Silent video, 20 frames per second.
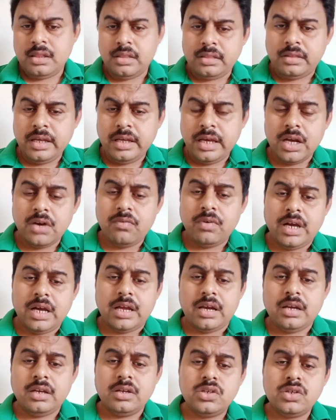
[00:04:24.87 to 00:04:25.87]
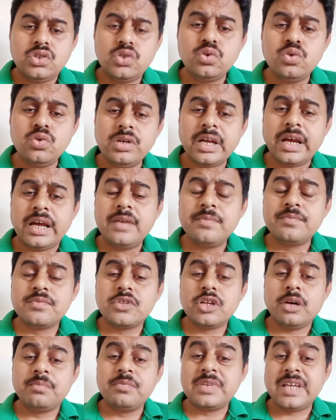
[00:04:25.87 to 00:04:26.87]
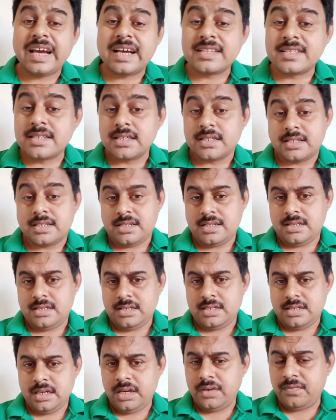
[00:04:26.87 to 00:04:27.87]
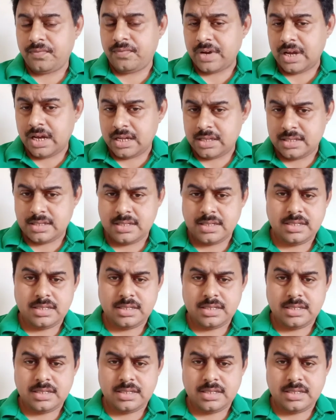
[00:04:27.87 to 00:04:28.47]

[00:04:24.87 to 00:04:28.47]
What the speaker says: There were two types of taxes in France